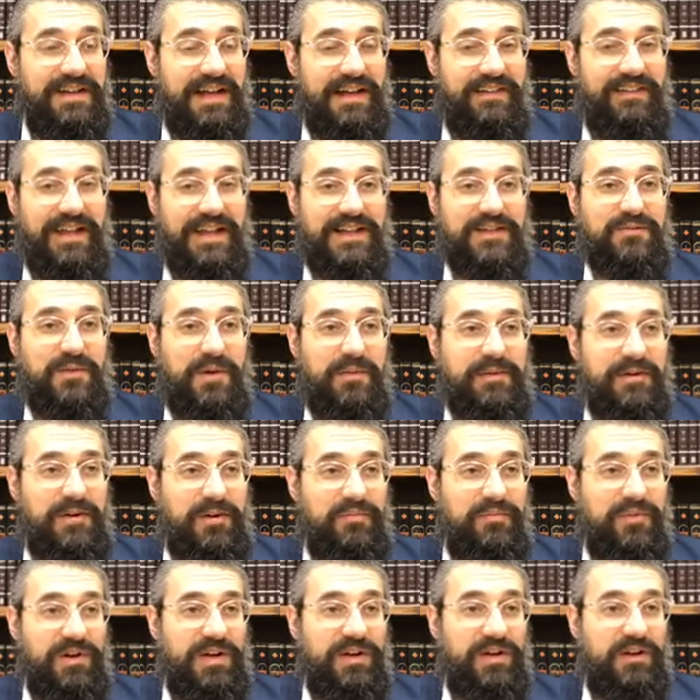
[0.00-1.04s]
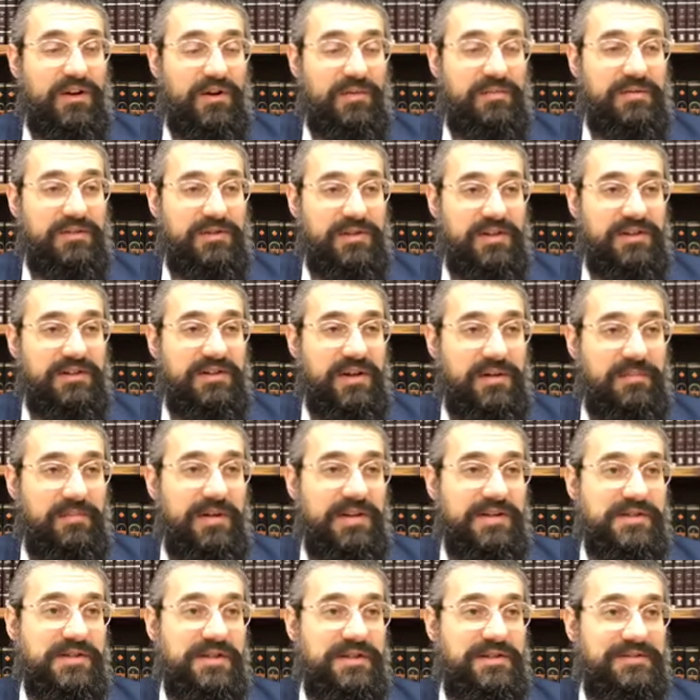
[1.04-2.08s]
and that's why we don't bring a korban toida on
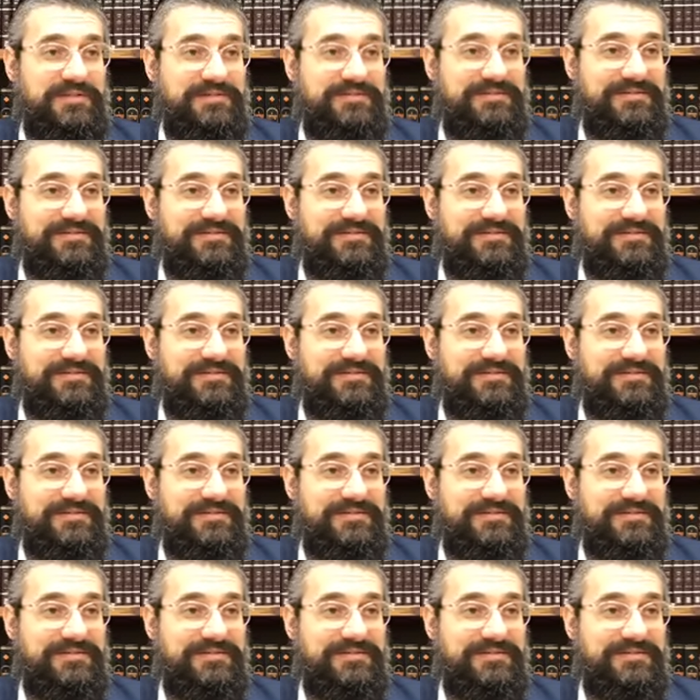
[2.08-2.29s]
Pesach.